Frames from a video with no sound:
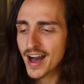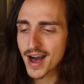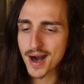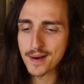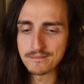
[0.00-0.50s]

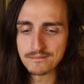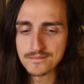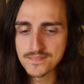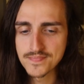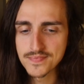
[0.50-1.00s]

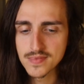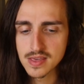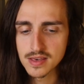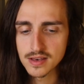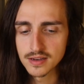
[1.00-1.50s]
um,
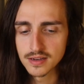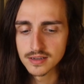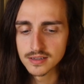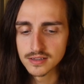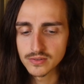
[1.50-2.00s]

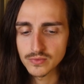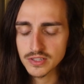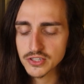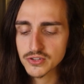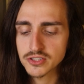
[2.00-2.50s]

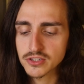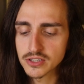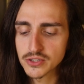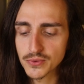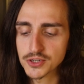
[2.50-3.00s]
really trust your
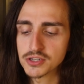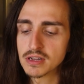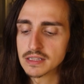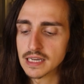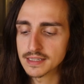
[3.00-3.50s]
intuition
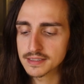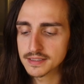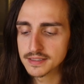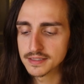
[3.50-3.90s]
on that